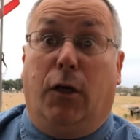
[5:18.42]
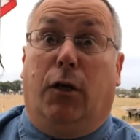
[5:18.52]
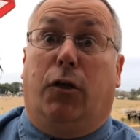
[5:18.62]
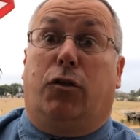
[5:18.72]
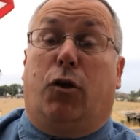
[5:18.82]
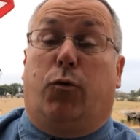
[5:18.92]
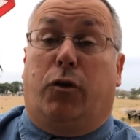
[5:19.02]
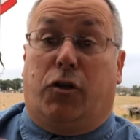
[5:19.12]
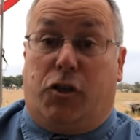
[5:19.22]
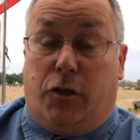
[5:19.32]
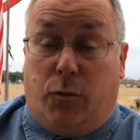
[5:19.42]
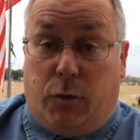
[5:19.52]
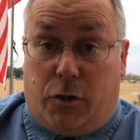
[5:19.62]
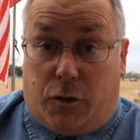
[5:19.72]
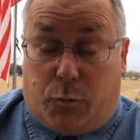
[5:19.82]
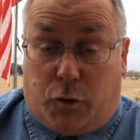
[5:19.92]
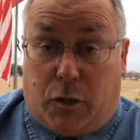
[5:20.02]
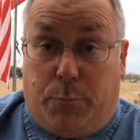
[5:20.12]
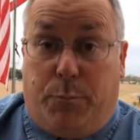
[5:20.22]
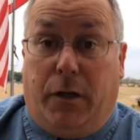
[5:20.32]
So we're supposed to
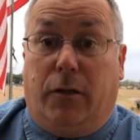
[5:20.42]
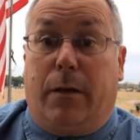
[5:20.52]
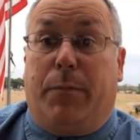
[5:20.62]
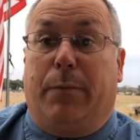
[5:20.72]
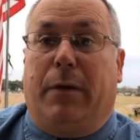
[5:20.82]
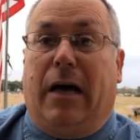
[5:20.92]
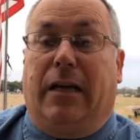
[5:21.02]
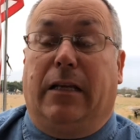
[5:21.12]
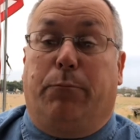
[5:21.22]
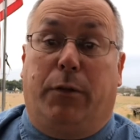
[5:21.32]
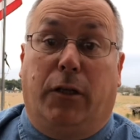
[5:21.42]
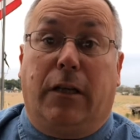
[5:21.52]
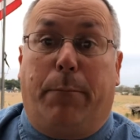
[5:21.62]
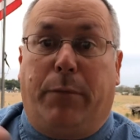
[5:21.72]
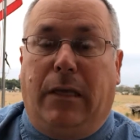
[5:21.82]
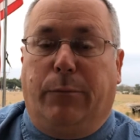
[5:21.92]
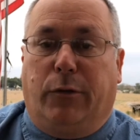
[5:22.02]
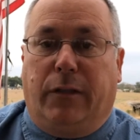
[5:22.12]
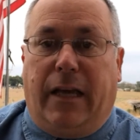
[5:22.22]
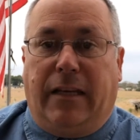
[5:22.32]
build up the body and build up
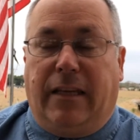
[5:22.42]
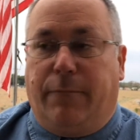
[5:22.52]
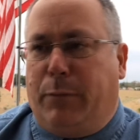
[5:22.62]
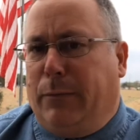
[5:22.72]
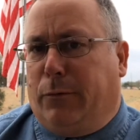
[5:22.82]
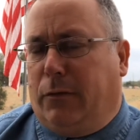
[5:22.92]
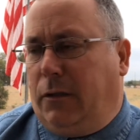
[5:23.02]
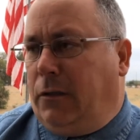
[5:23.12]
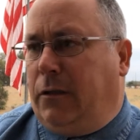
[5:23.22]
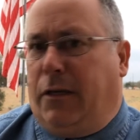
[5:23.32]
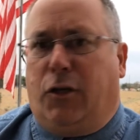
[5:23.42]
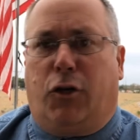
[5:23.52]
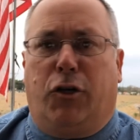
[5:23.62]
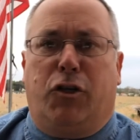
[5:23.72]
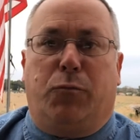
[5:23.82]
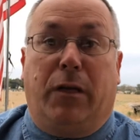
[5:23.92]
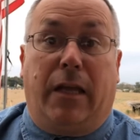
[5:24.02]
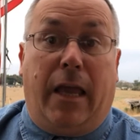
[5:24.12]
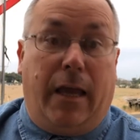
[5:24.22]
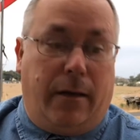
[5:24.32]
people and give people encouragement
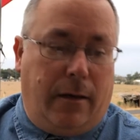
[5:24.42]
and